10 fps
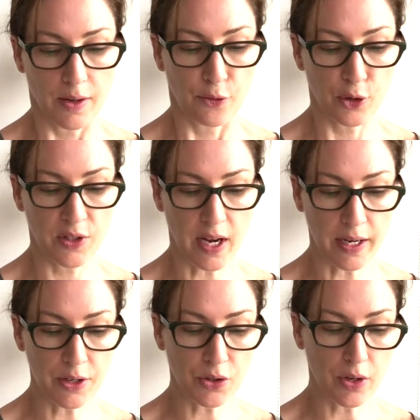For
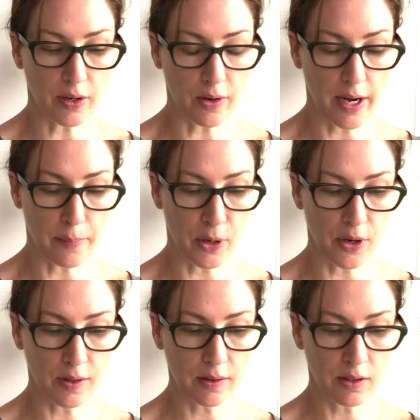second-degree
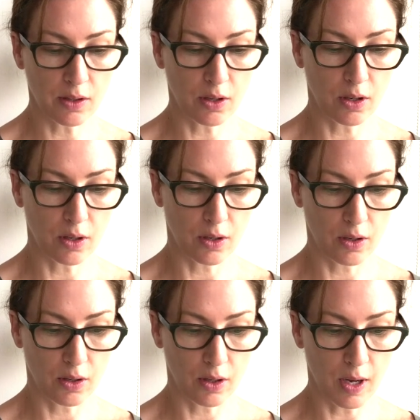burns,
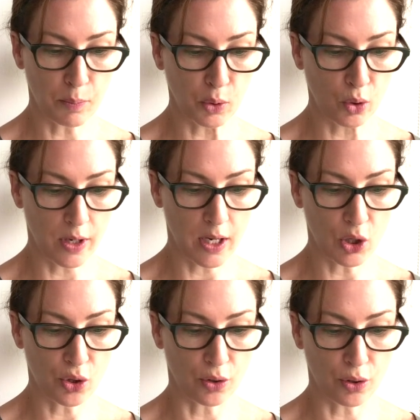employees
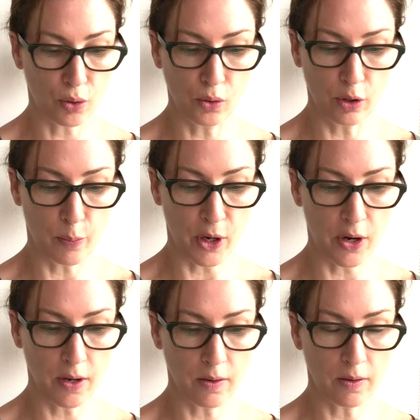should cool the
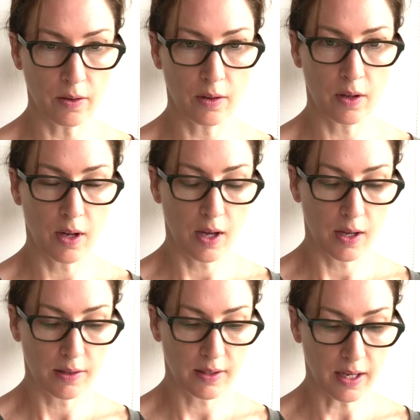burn,
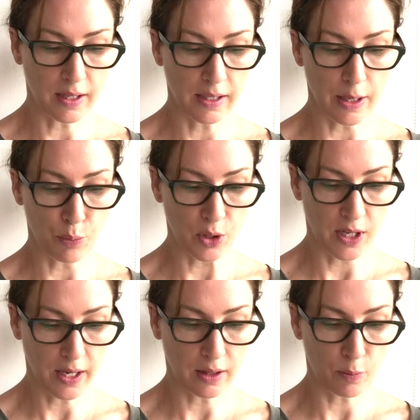secondly,
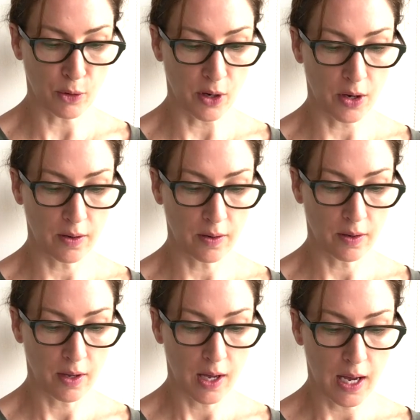protect the burn
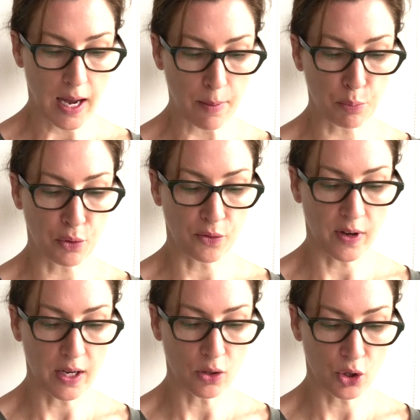and
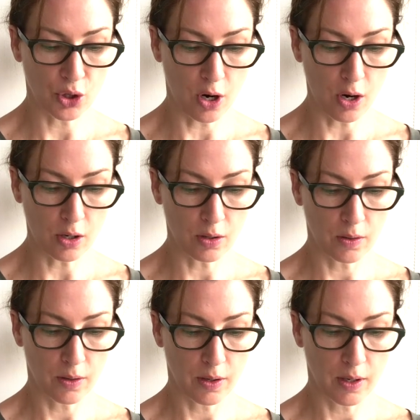prevent shock,
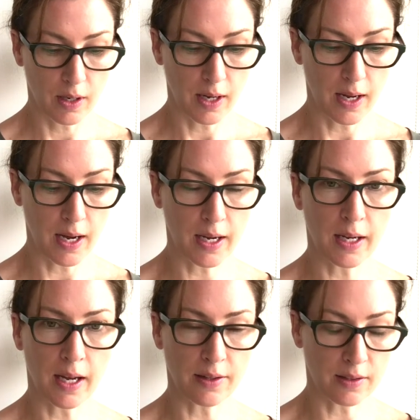and
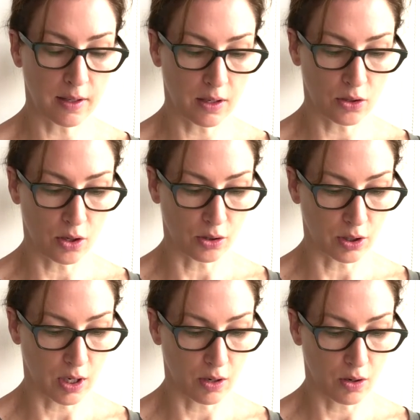again, see a
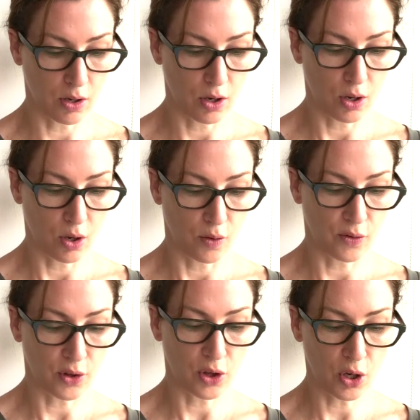doctor.
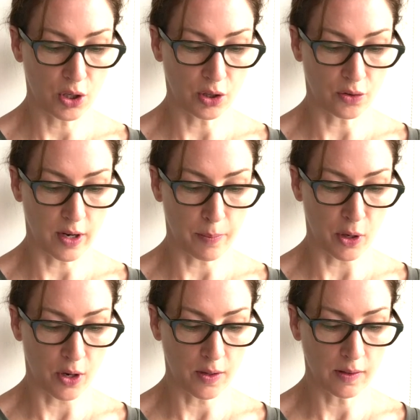For third-degree
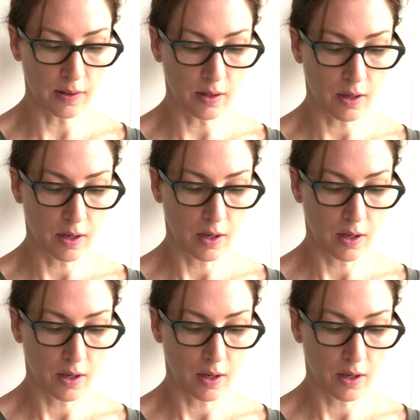burns,